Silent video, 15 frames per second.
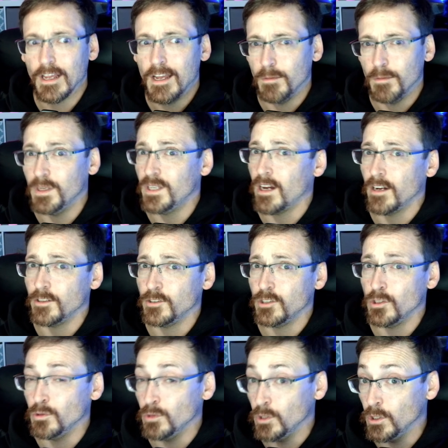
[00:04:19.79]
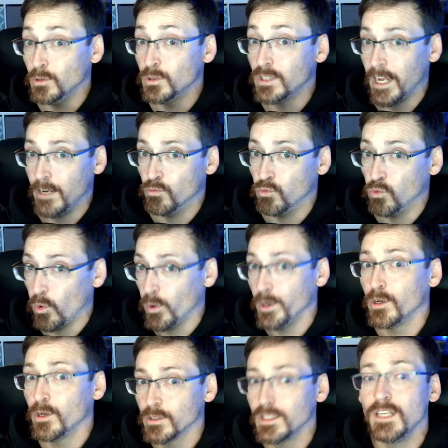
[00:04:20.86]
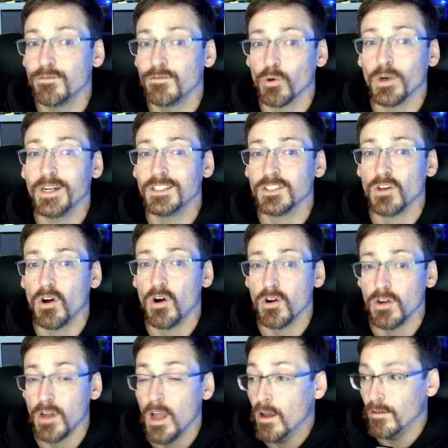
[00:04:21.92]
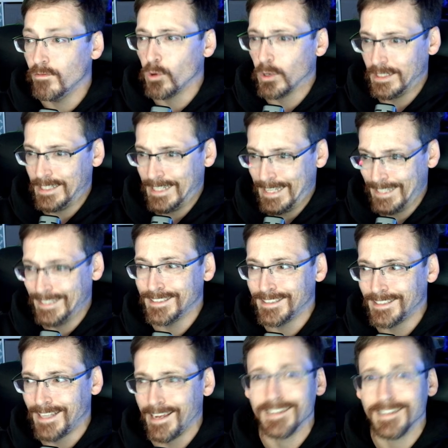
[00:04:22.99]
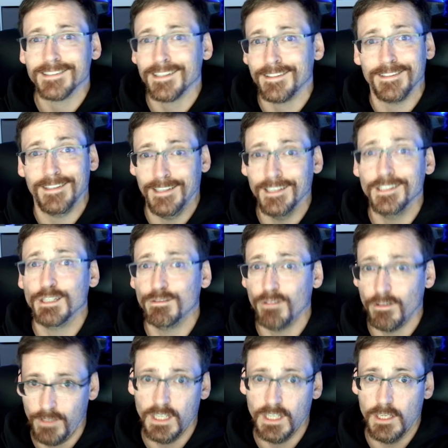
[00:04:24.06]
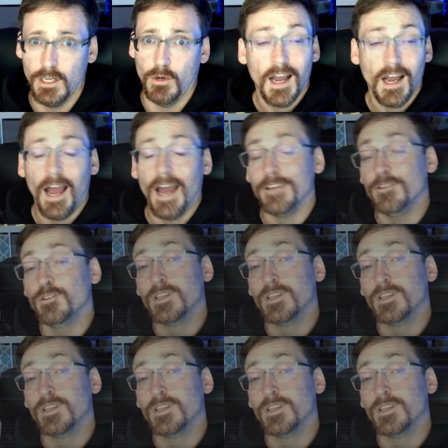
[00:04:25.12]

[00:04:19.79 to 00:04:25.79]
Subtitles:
because you used a royalty-free song for 10 seconds at the end of a video. I use an